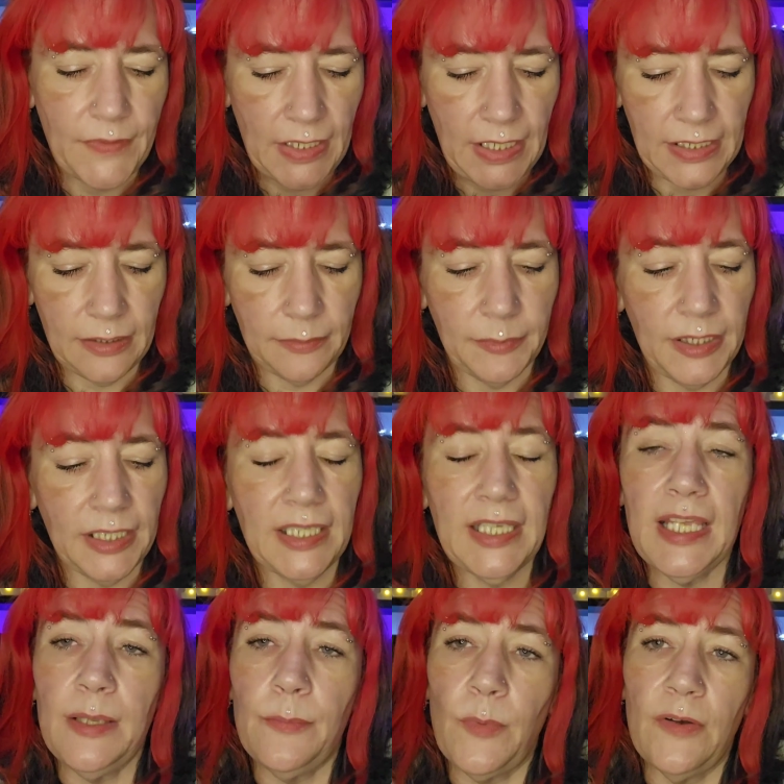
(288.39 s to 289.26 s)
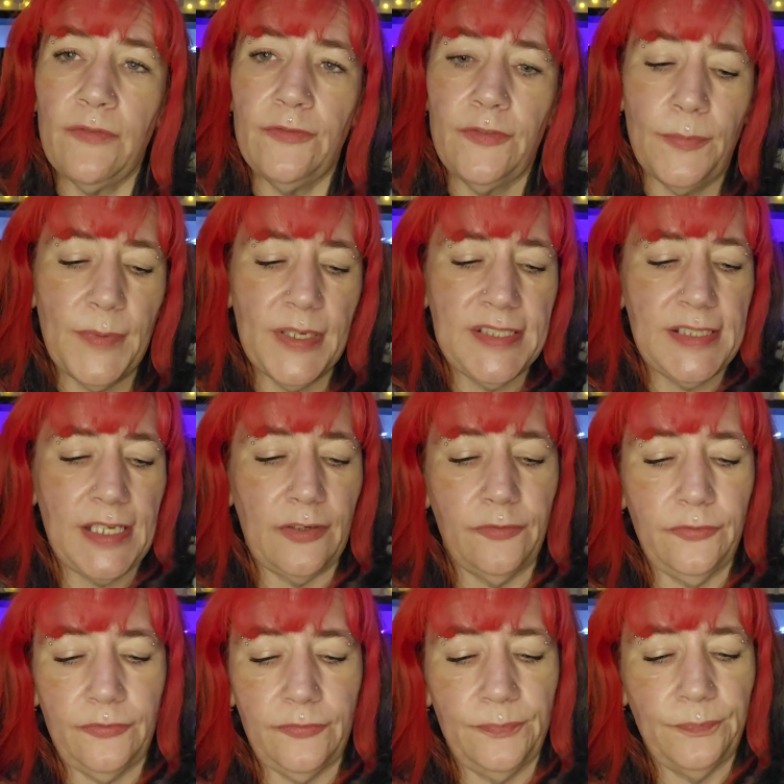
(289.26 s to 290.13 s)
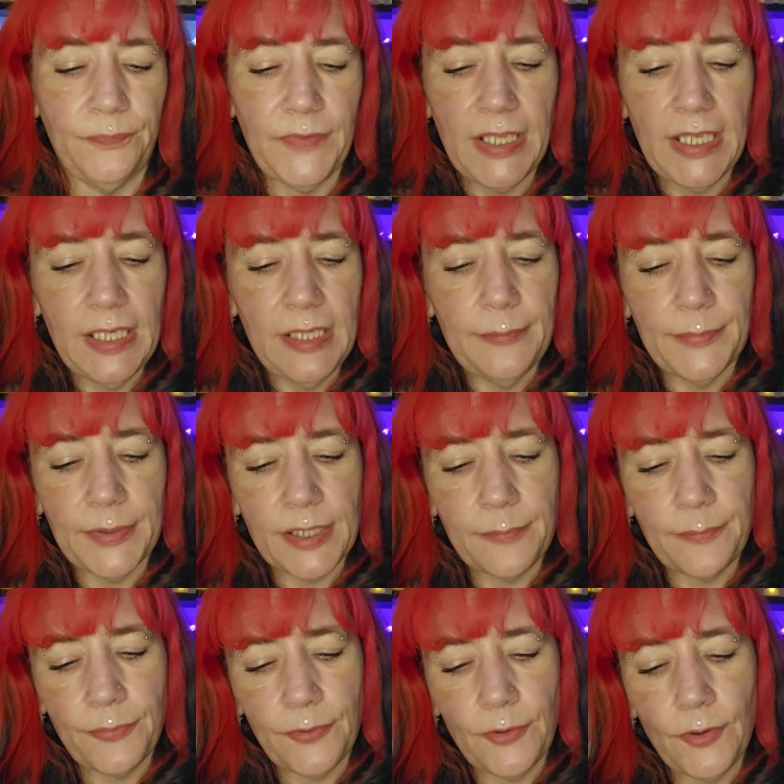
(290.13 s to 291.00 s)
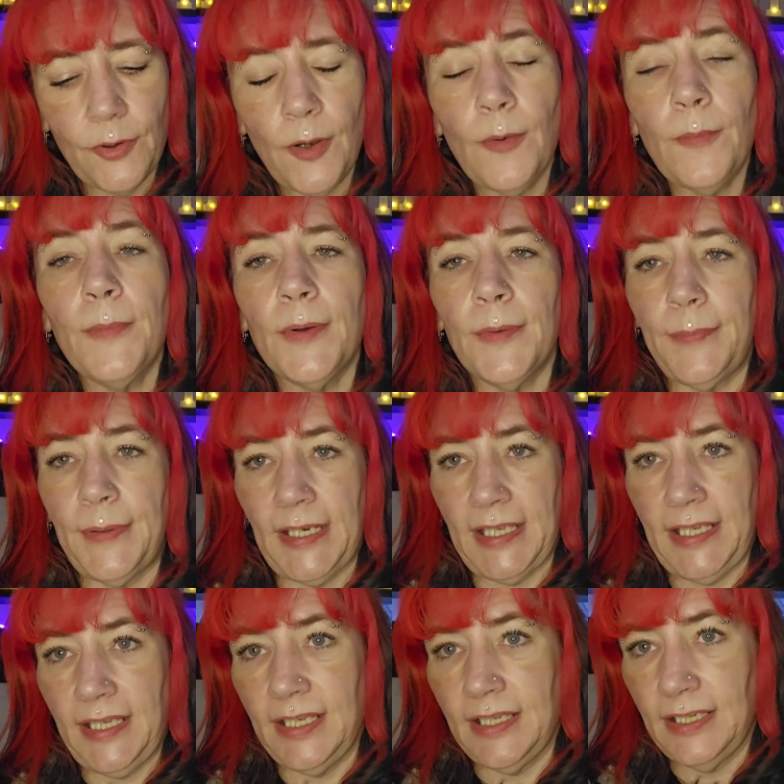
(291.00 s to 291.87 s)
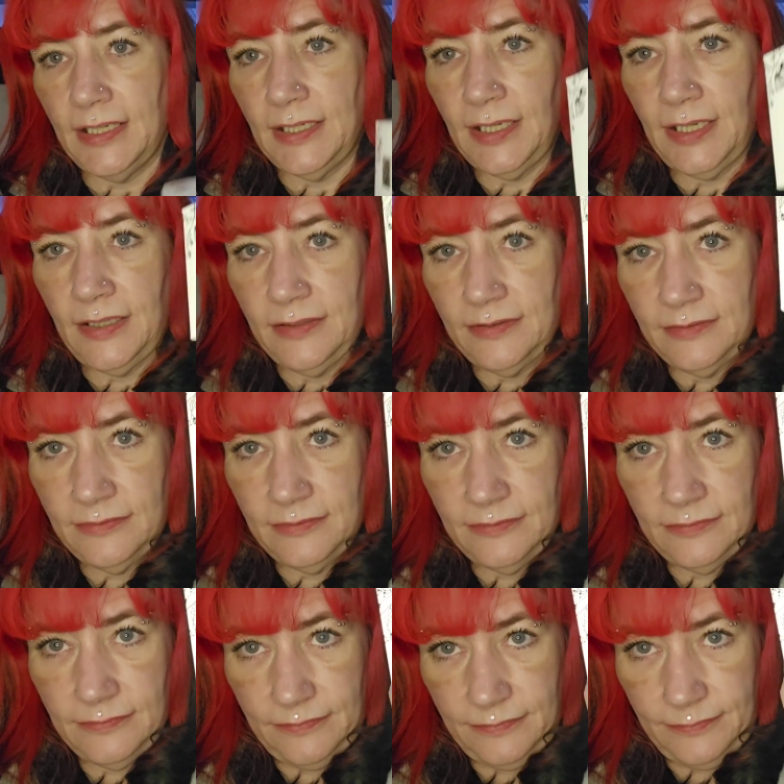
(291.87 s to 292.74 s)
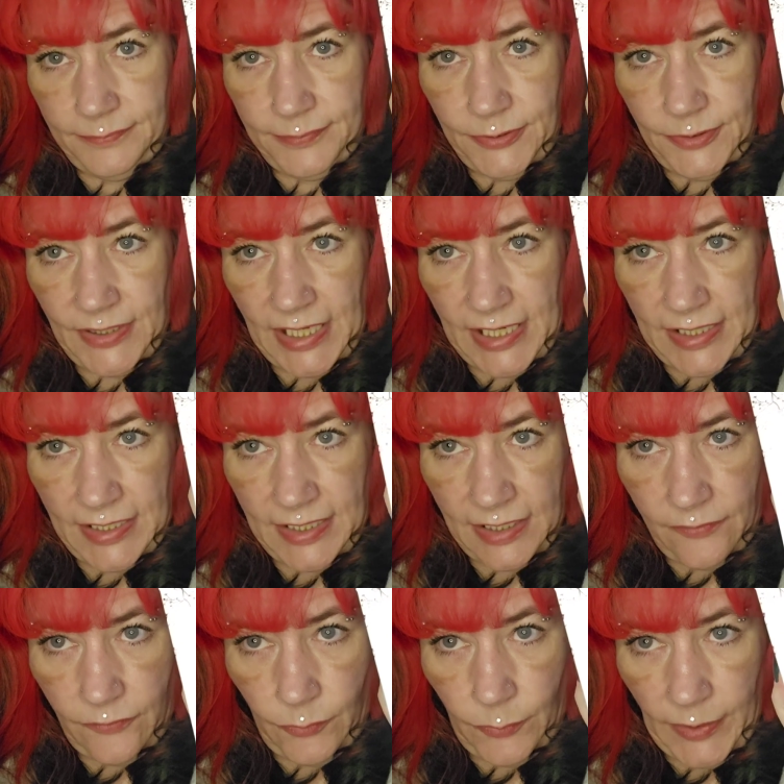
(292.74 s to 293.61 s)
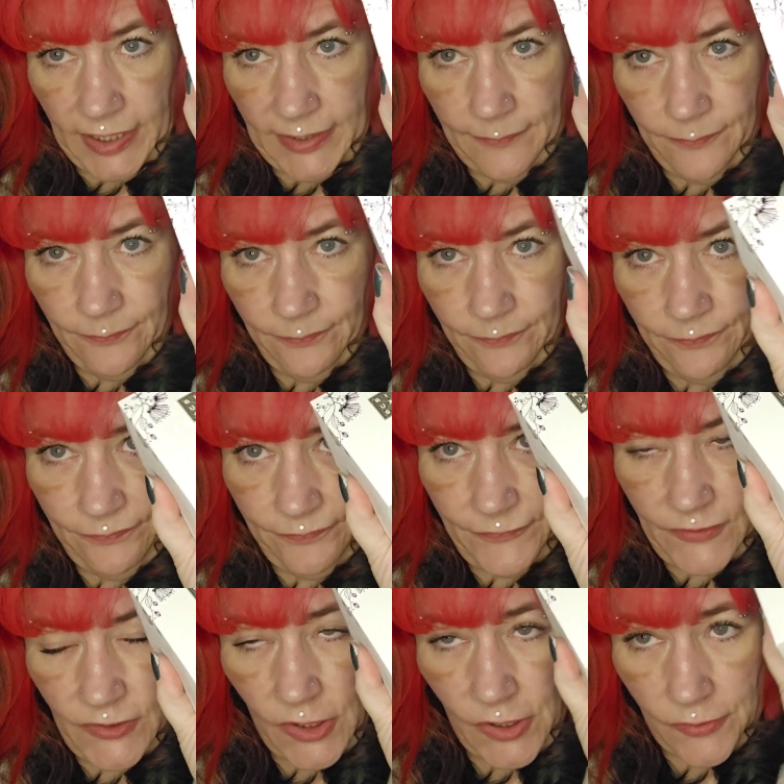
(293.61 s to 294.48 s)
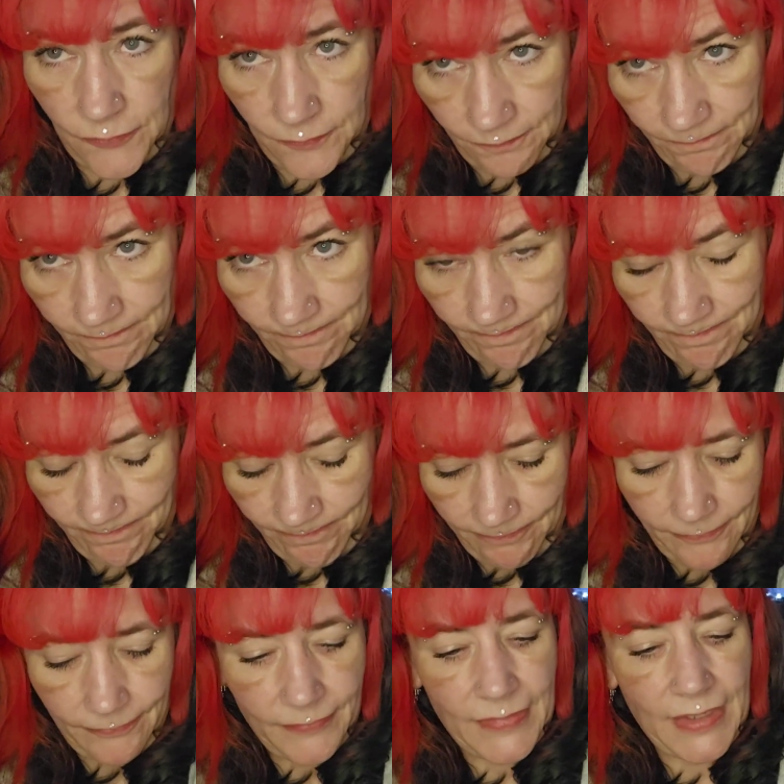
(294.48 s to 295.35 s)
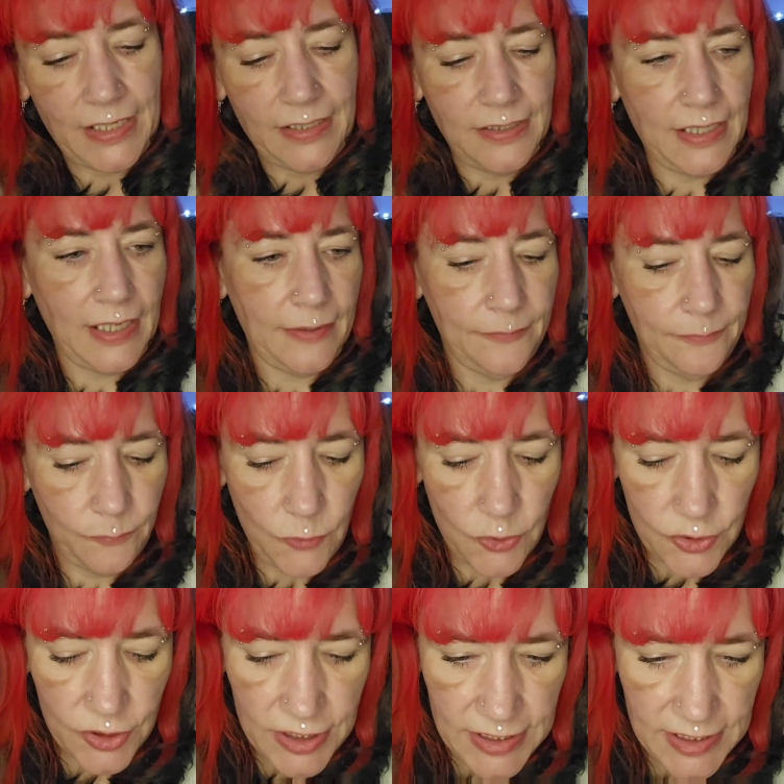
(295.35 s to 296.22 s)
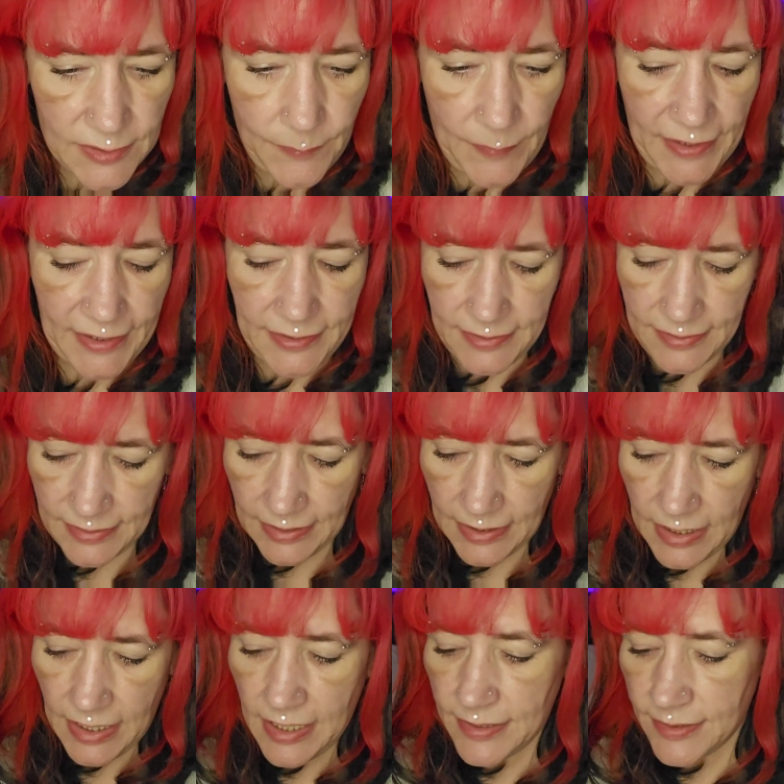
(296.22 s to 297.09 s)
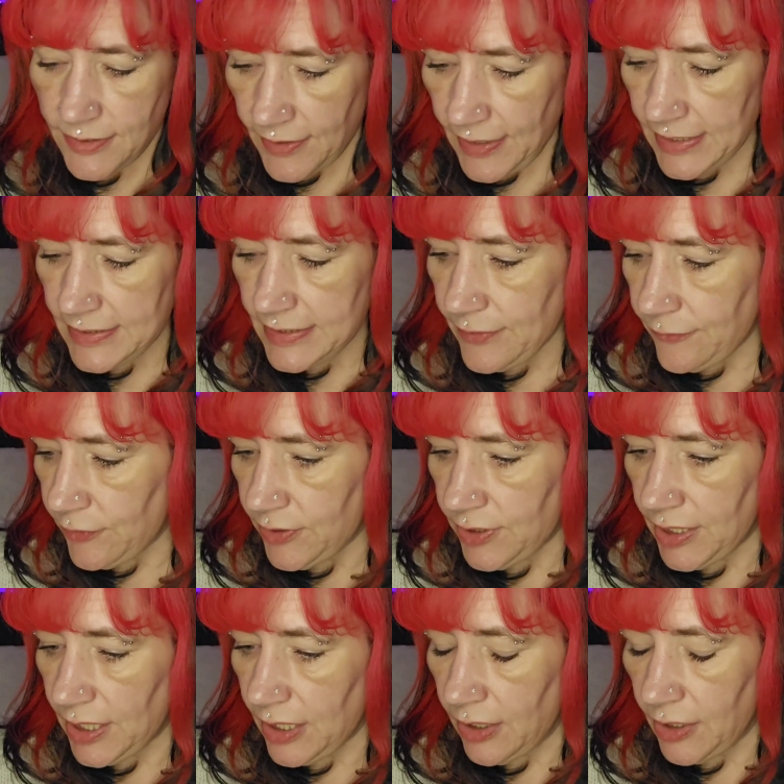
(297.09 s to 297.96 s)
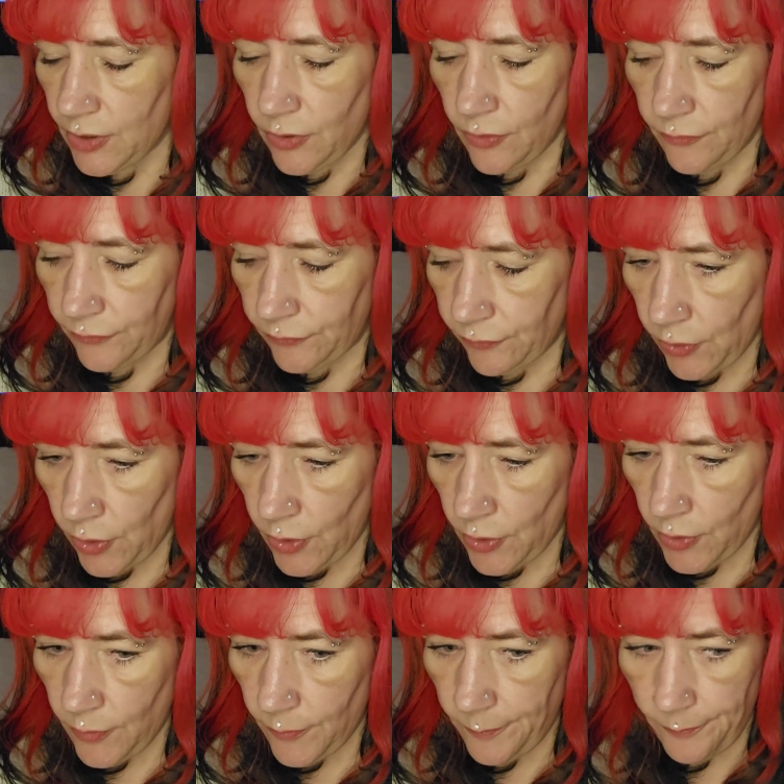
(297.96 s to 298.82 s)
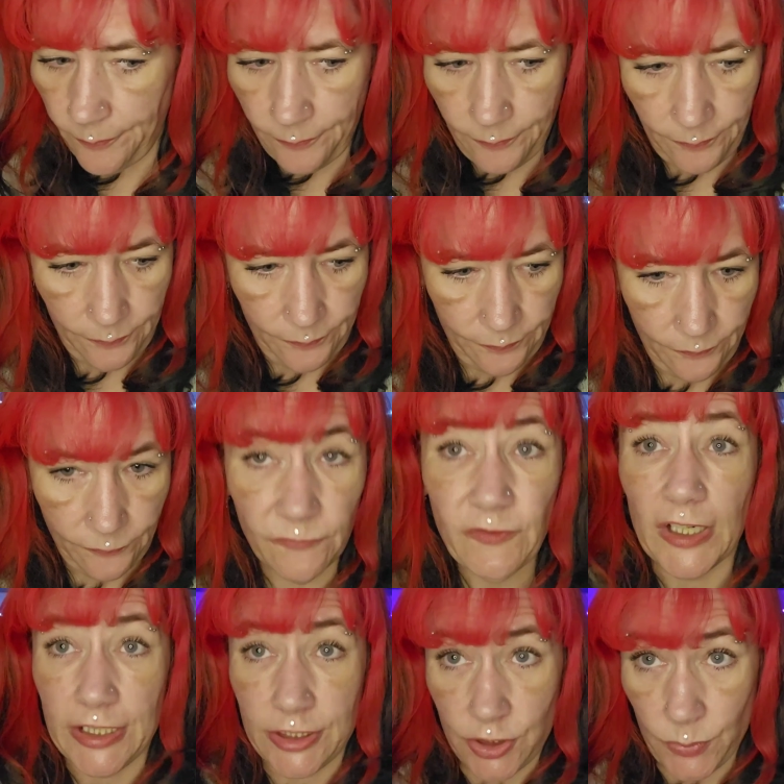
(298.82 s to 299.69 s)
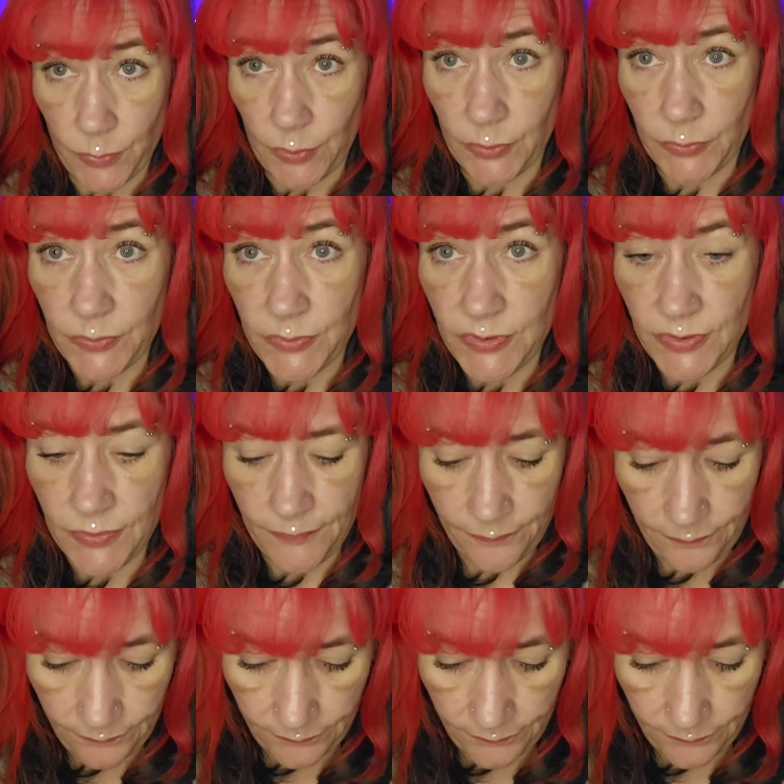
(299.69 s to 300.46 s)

And I'm going to keep one for myself. But I'm probably going to put that in a giveaway. So yeah, watch this space. So that's everything I got from rituals.